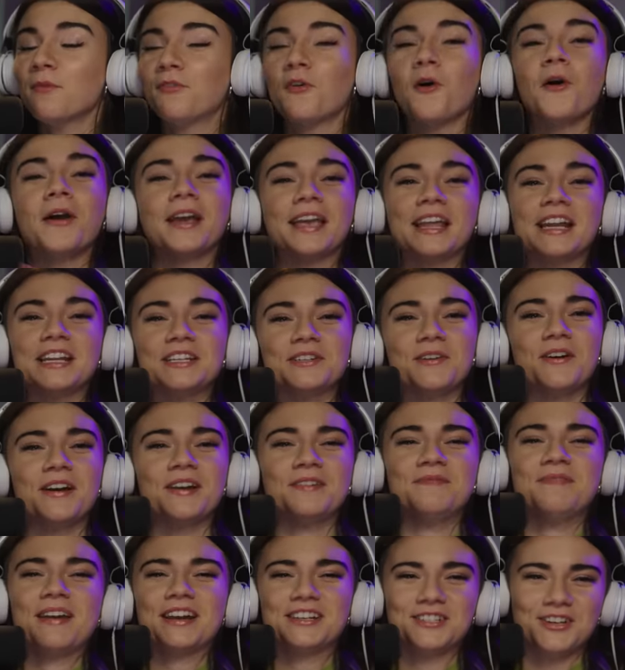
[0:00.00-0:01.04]
Before I get into
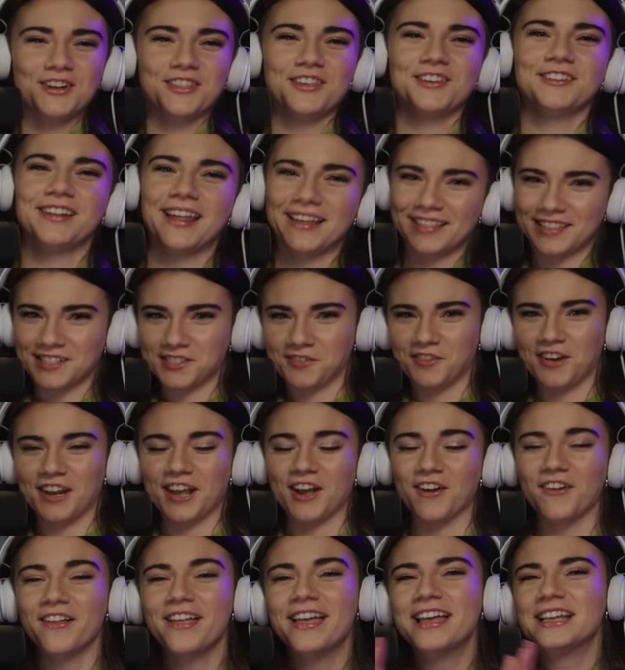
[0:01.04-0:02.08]
it, make sure that you like this
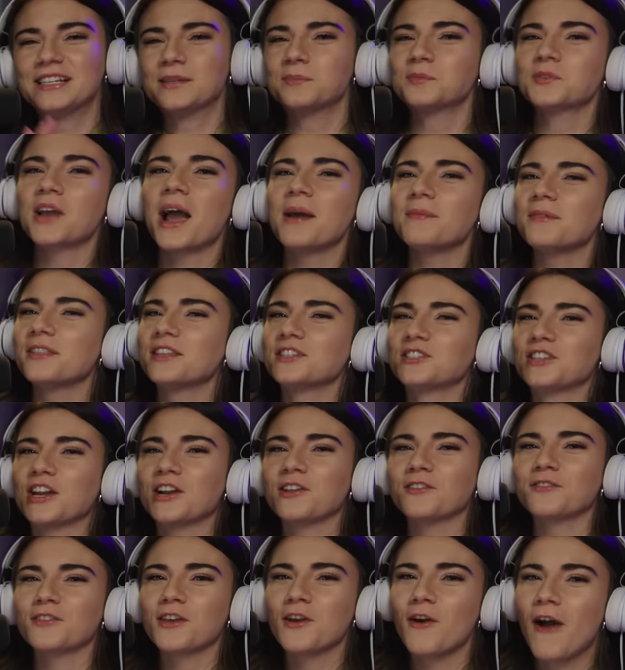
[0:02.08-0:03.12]
video. Subscribe to this
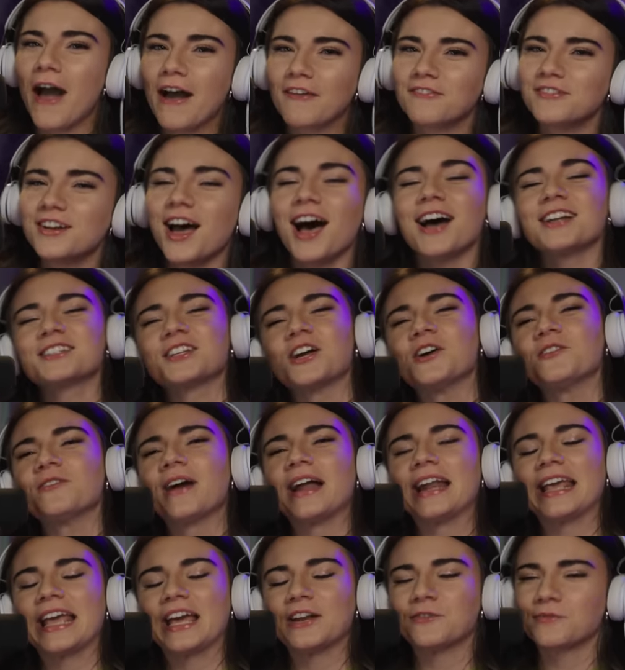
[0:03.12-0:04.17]
channel if you have not
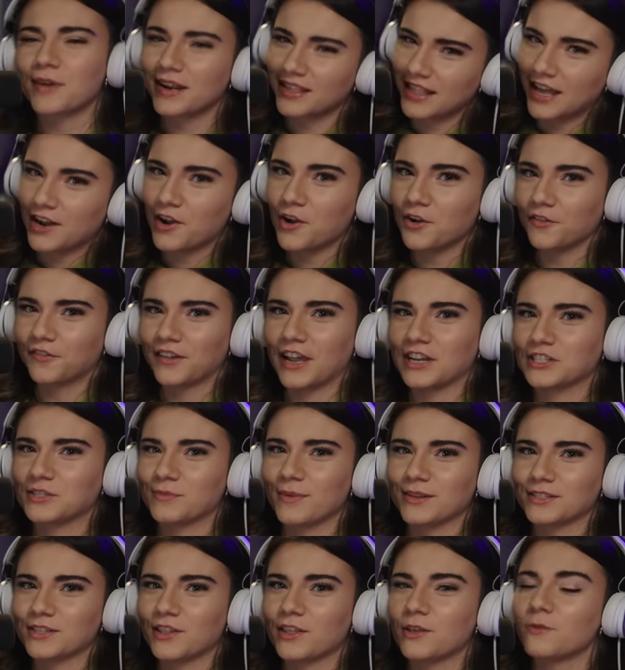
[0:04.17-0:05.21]
already, and ring that
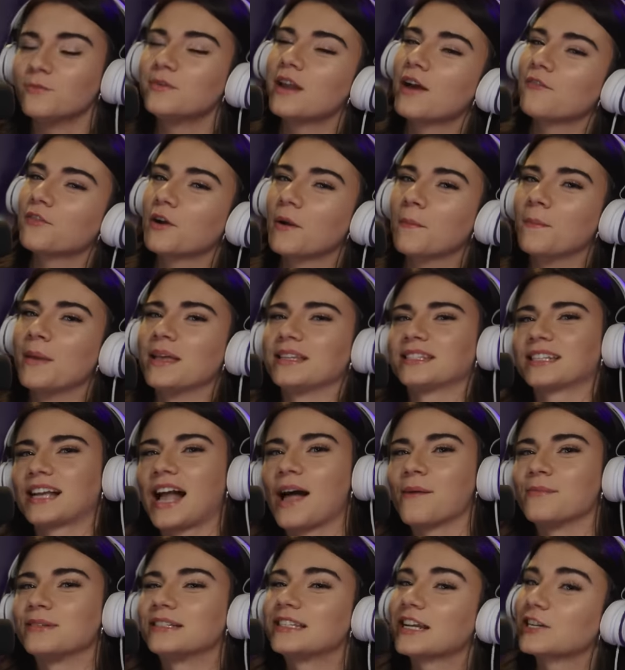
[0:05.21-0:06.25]
notification bell so that you never miss a
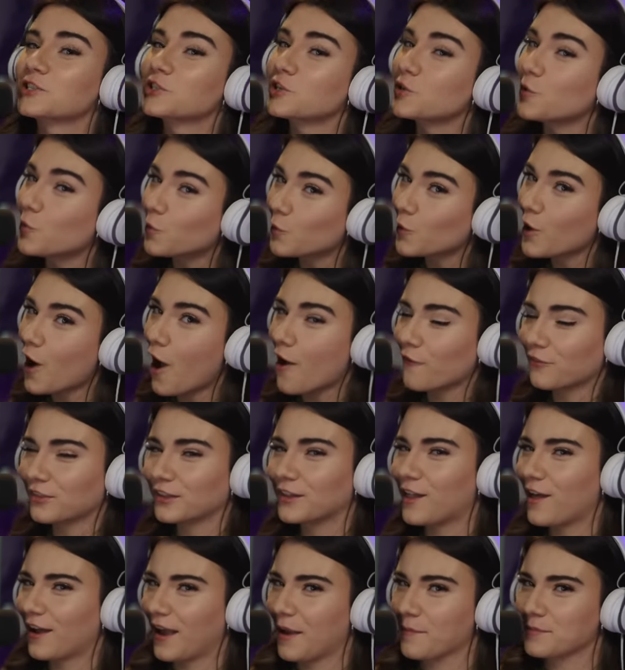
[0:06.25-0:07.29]
comment section or off the
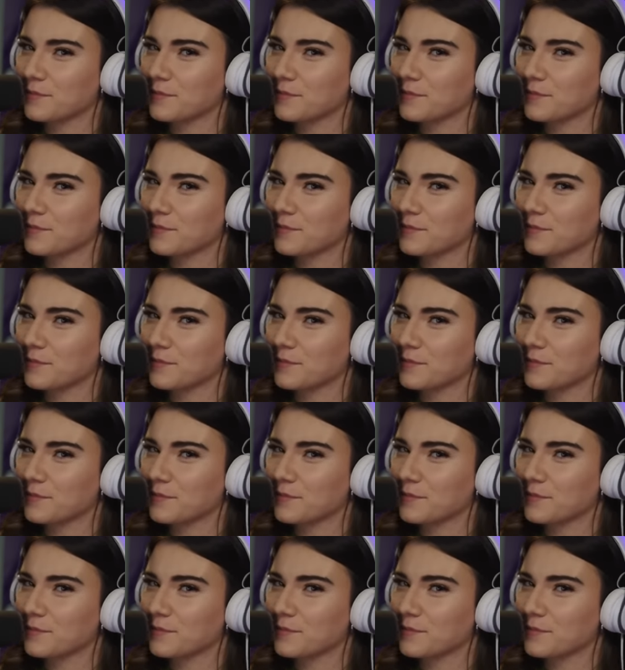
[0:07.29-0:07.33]
clock